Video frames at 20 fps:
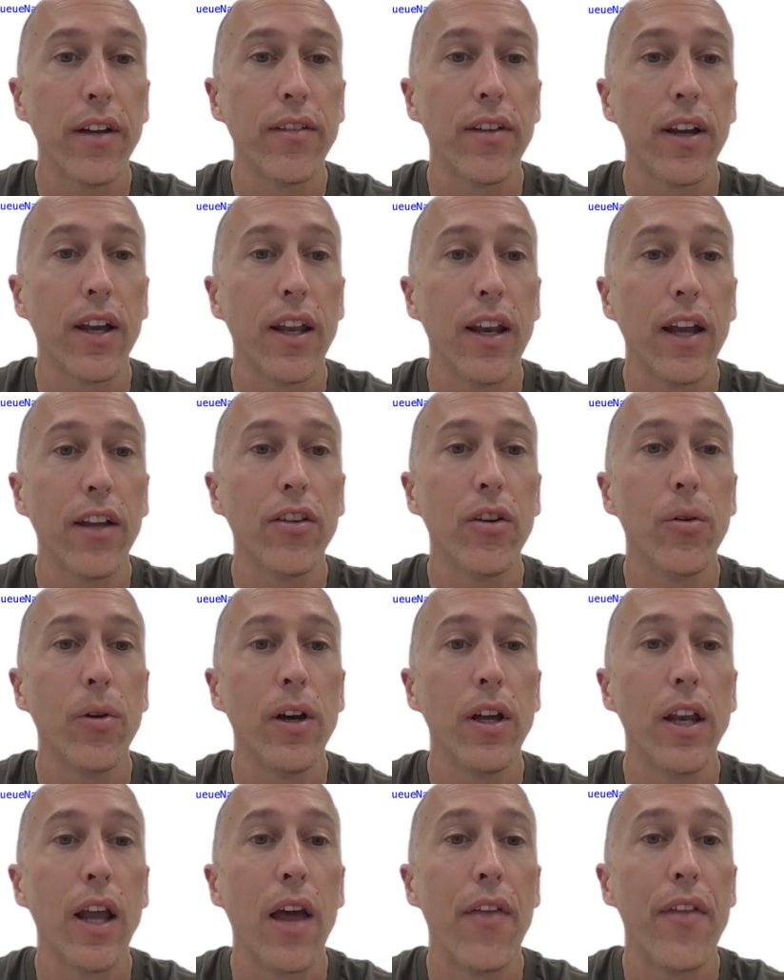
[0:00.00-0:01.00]
to connect to
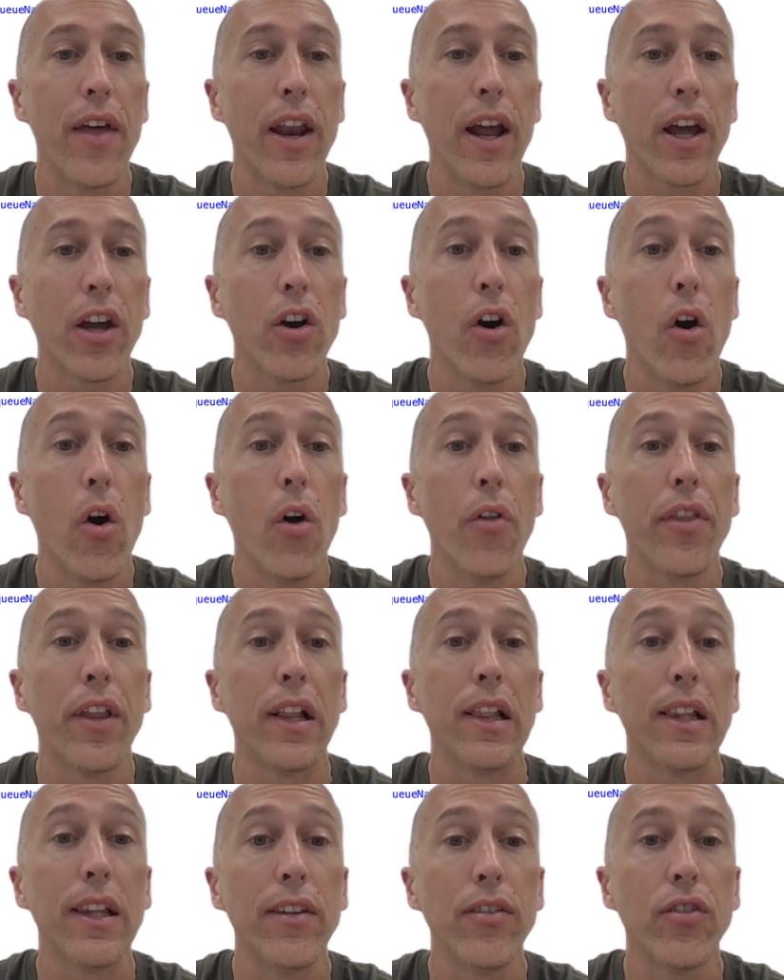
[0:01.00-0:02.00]
it, and then I call the
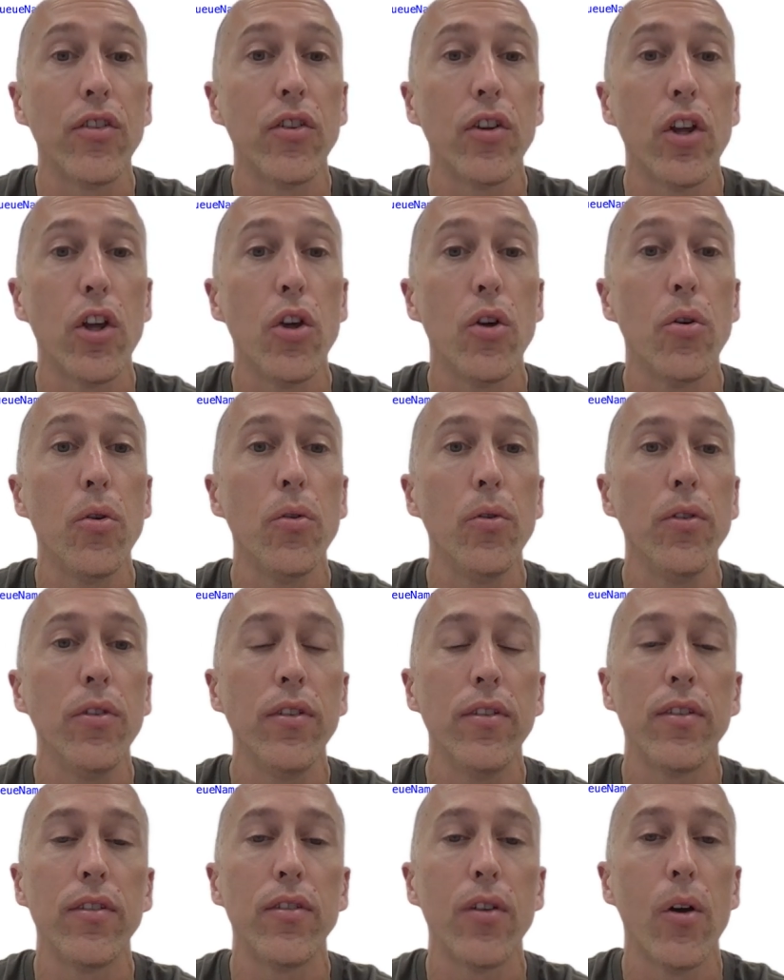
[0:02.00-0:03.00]
list
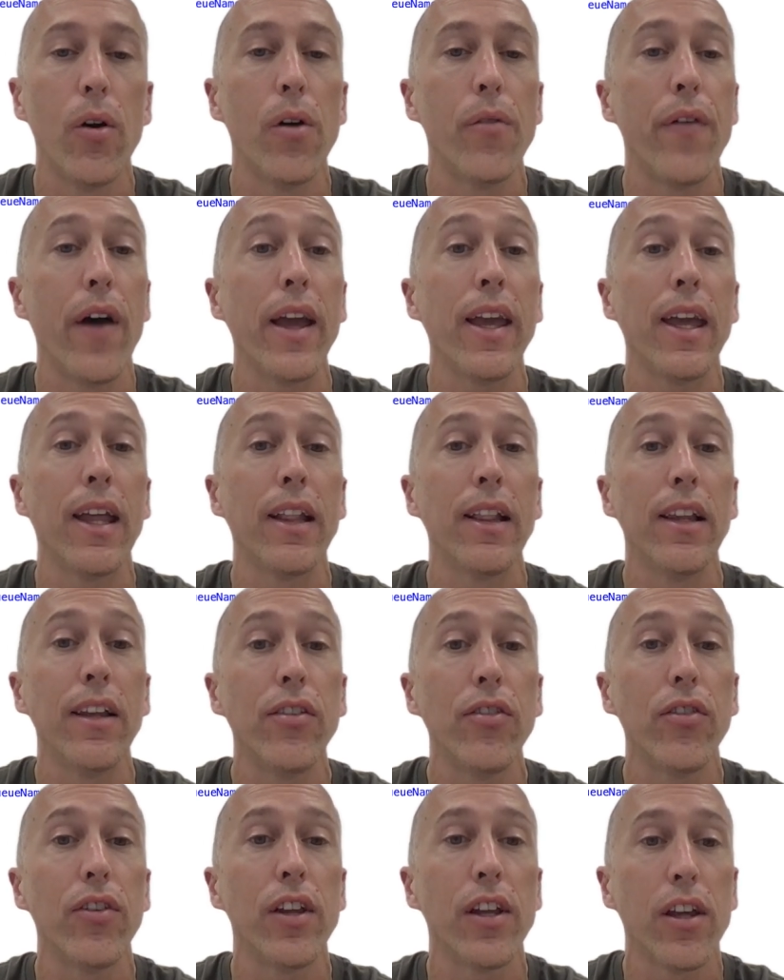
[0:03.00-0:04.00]
queues. So if I can
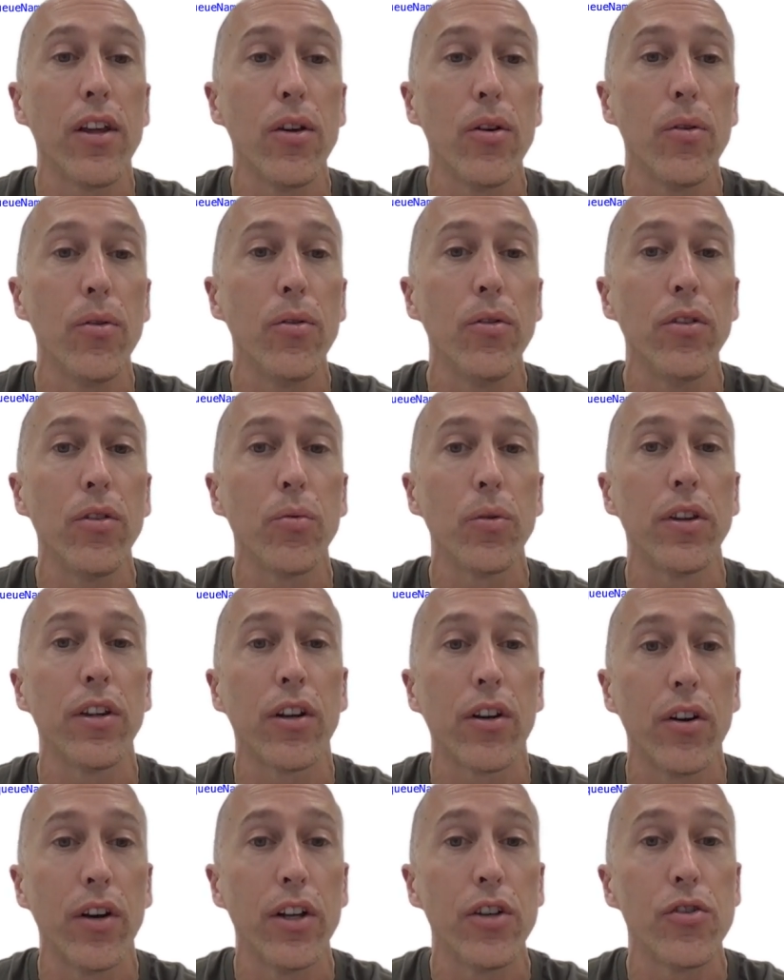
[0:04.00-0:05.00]
list the queues with the
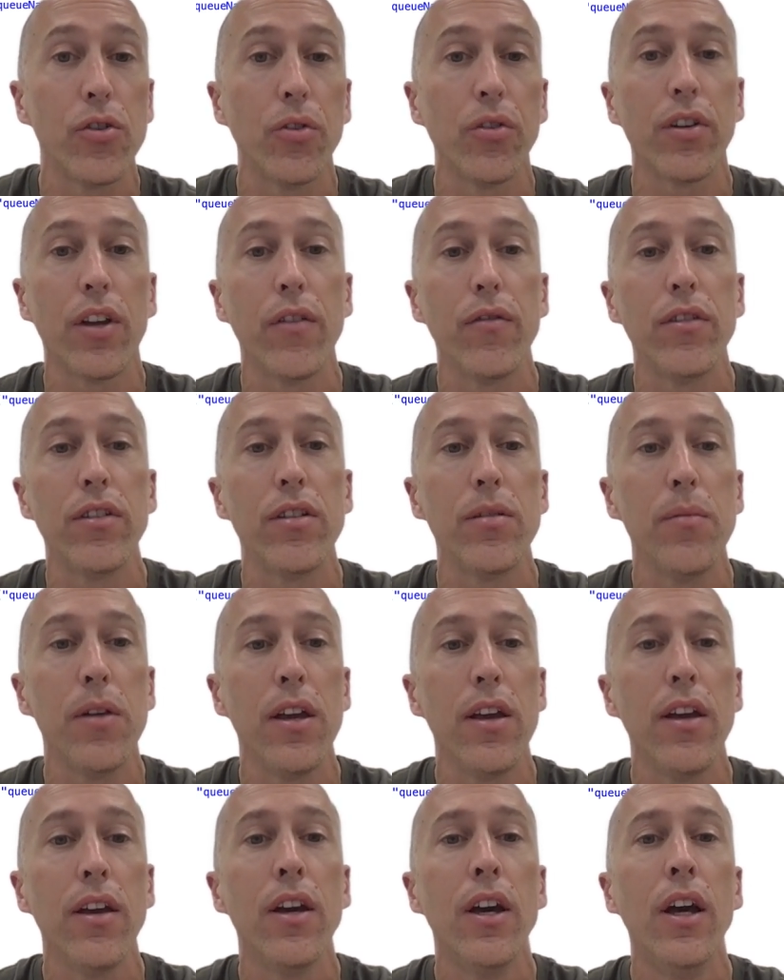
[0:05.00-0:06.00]
credentials given to
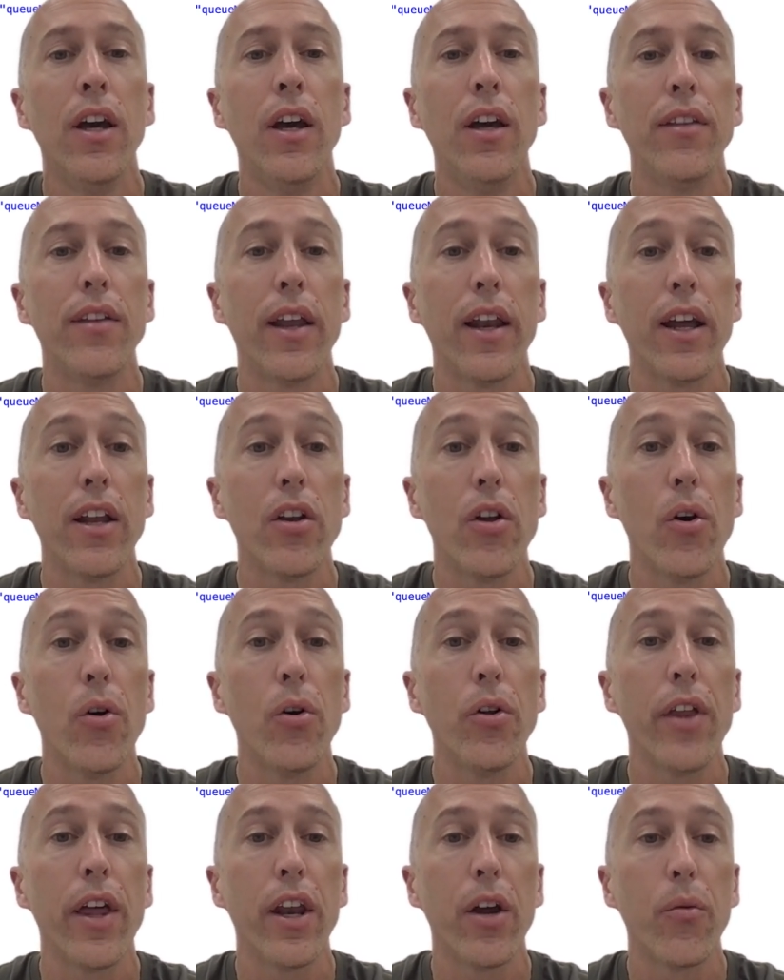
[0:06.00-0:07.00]
me, then I
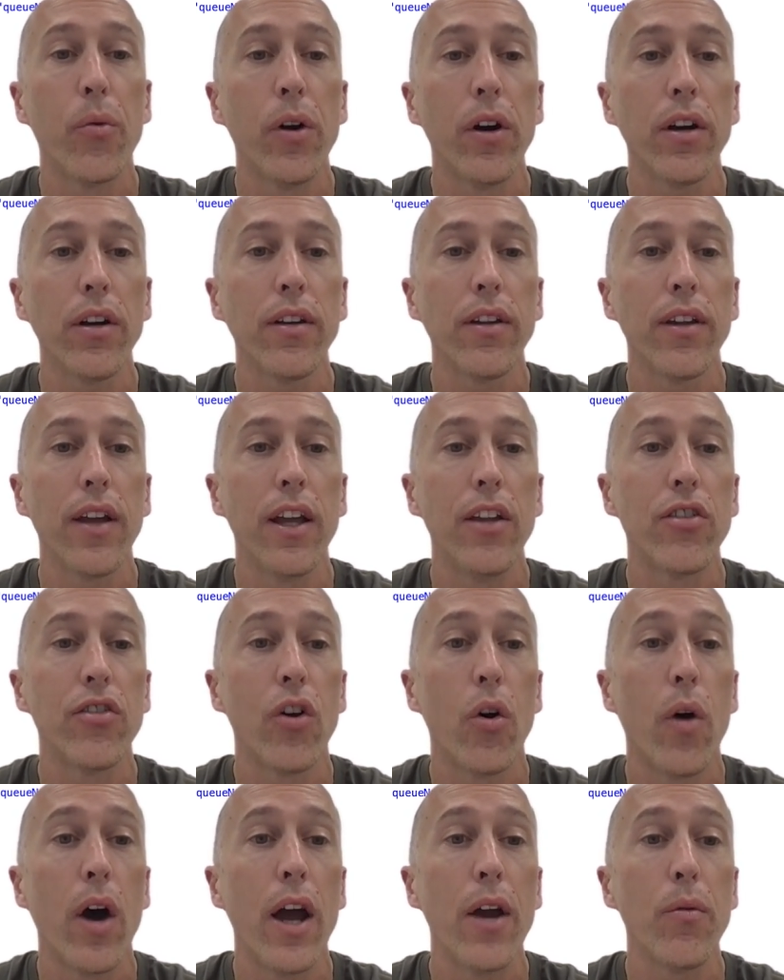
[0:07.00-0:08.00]
know that it worked. And
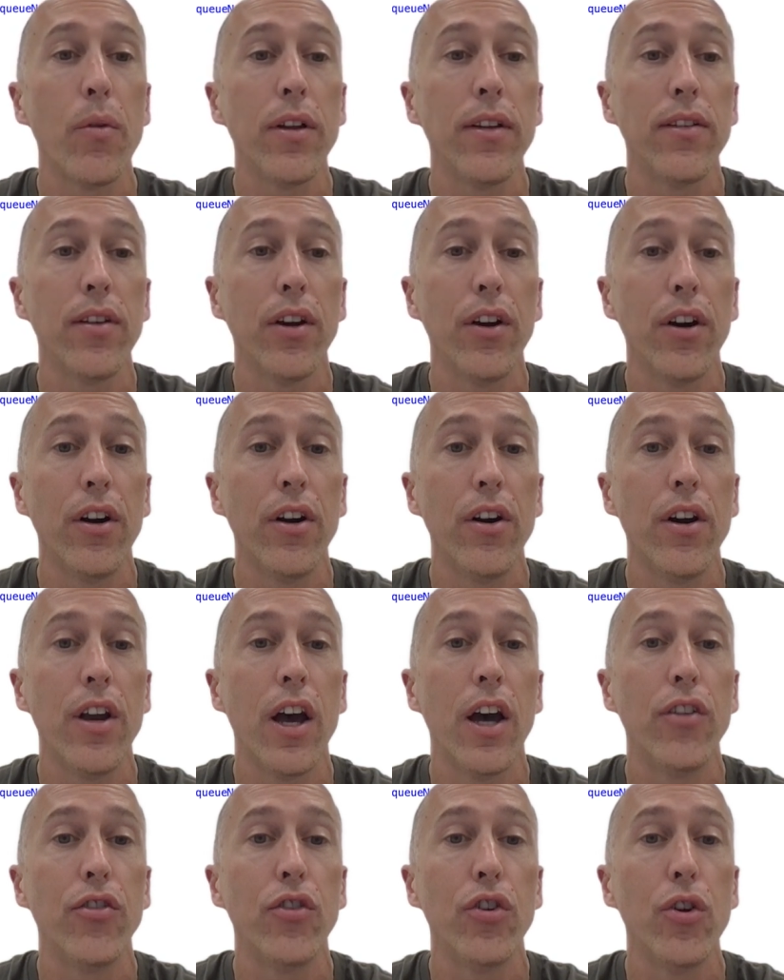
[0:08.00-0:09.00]
so I return
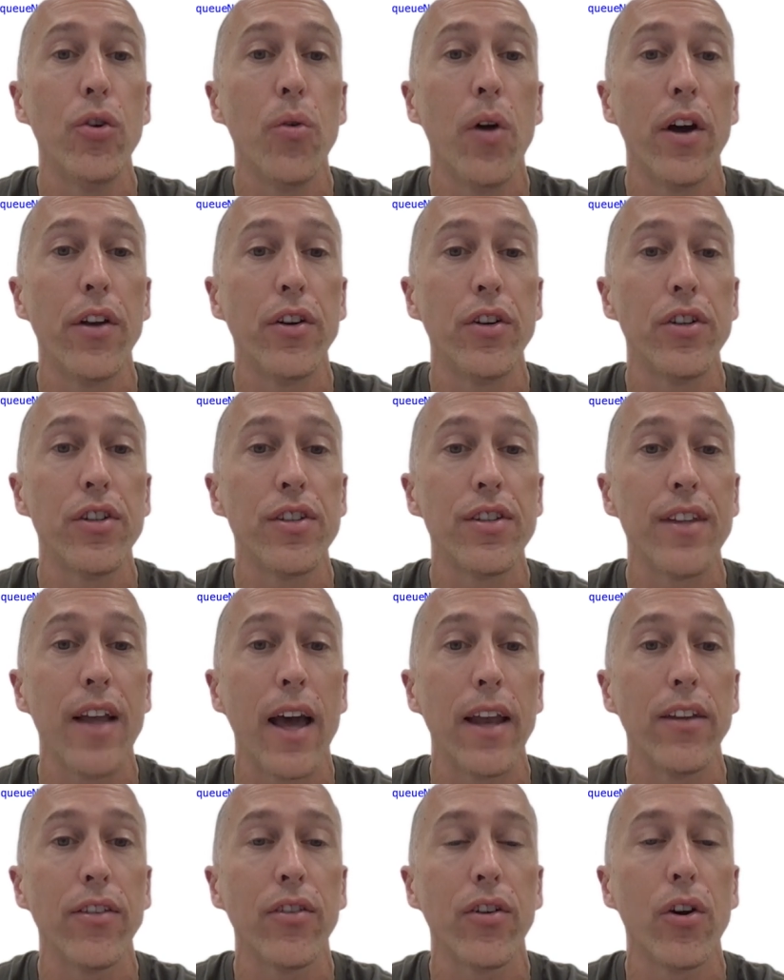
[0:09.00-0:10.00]
a 200
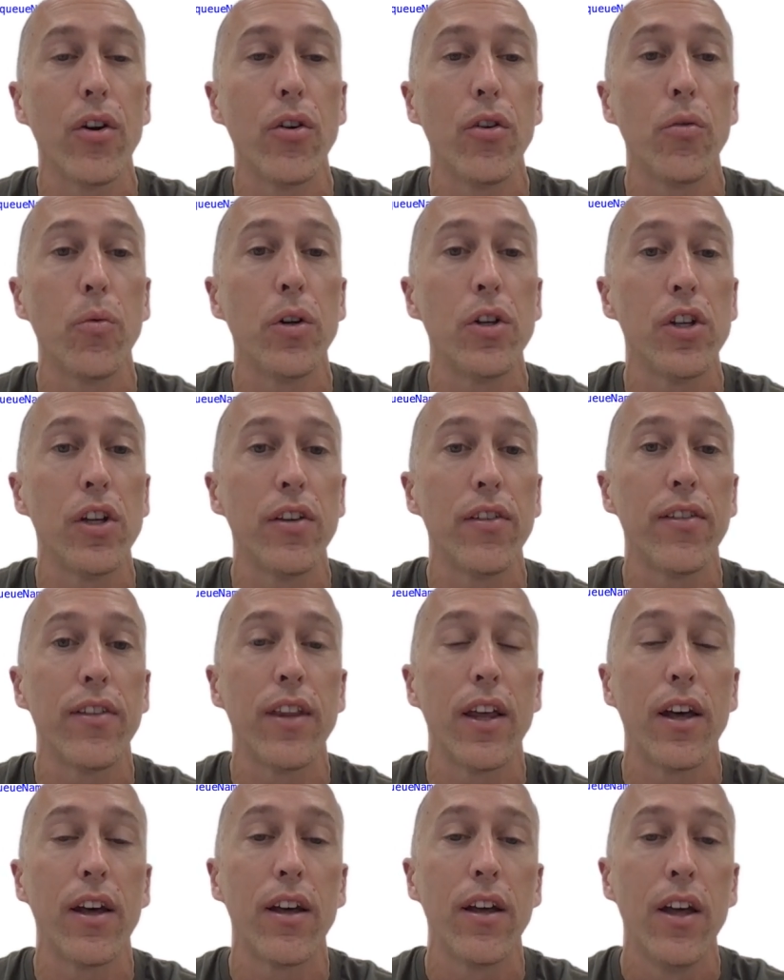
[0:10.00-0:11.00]
status code, which is
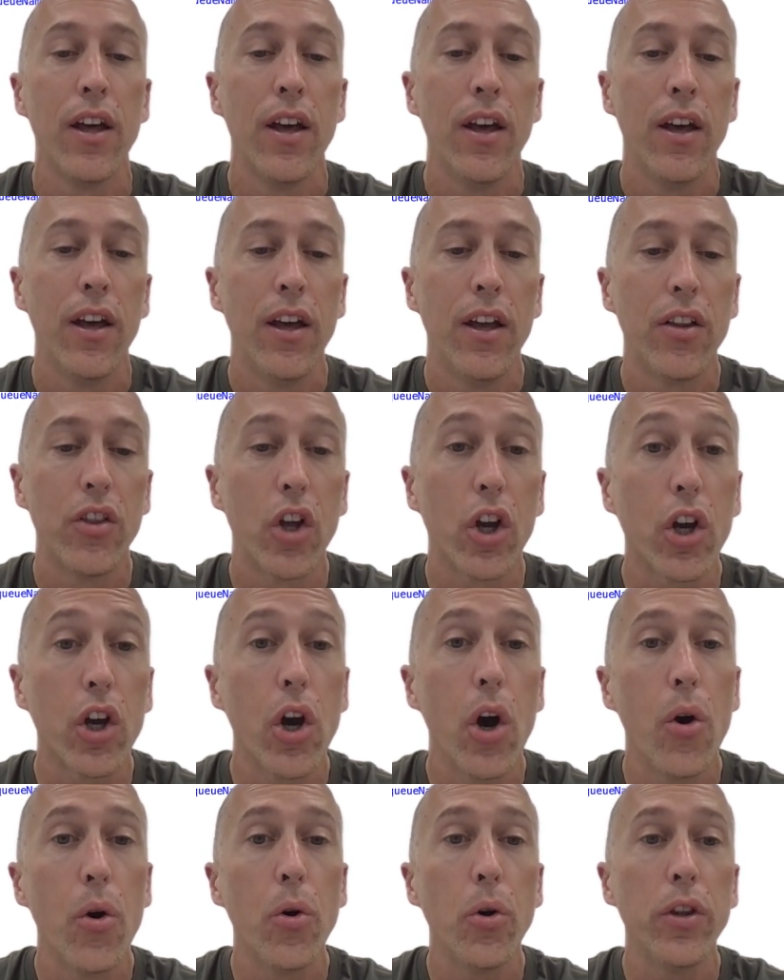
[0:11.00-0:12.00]
the
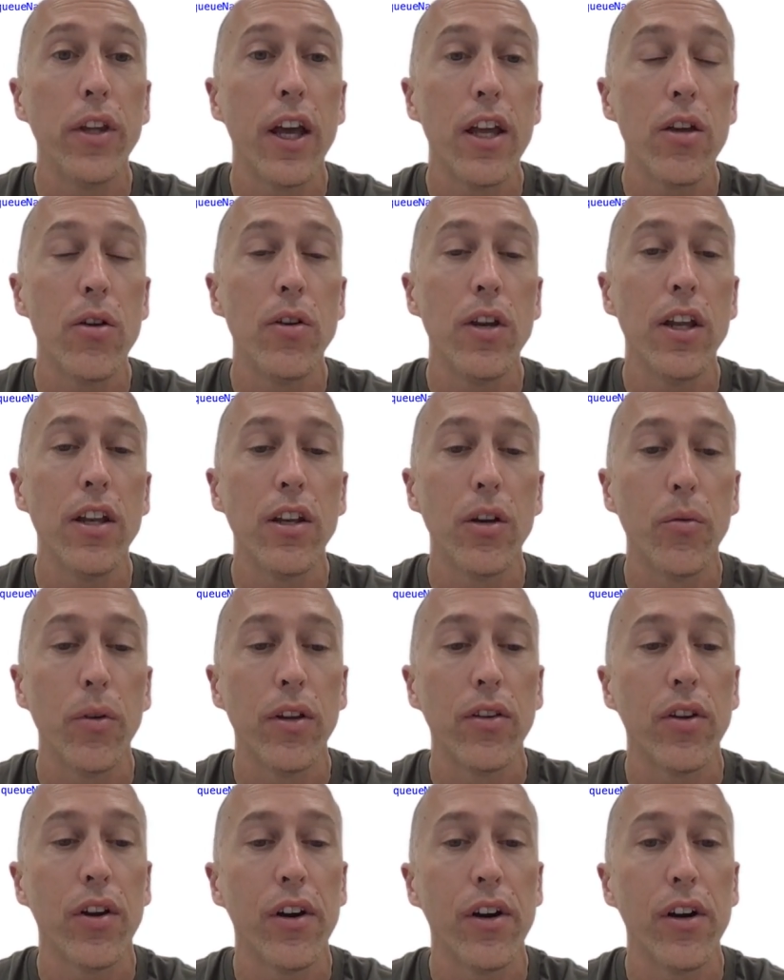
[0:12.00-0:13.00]
code that you need to
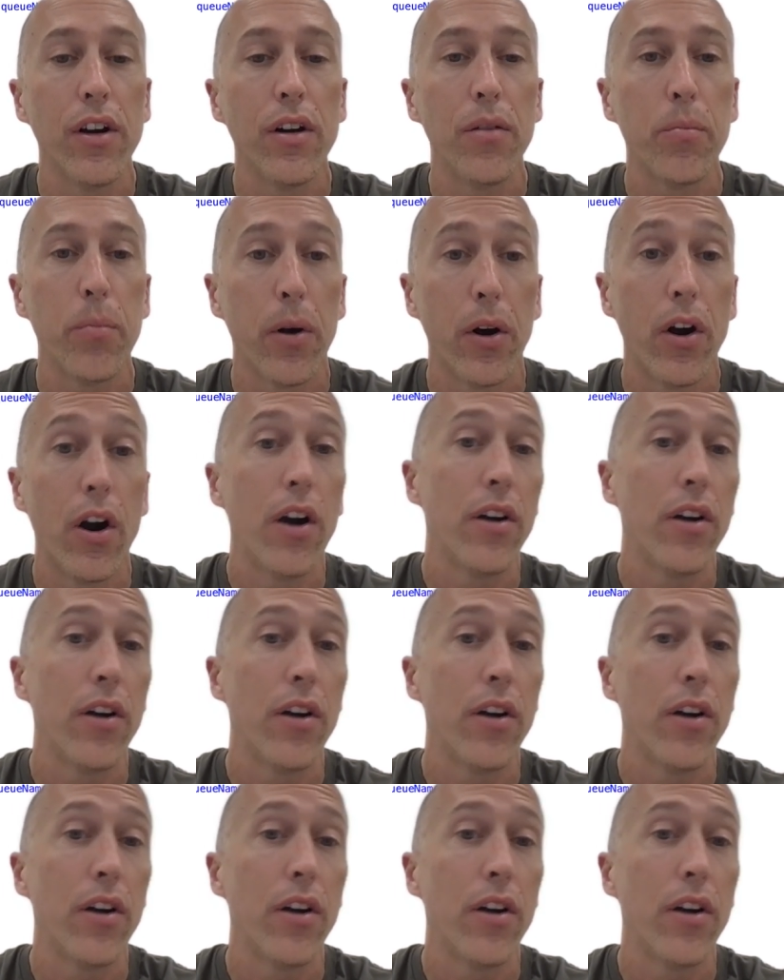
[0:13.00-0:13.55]
return per our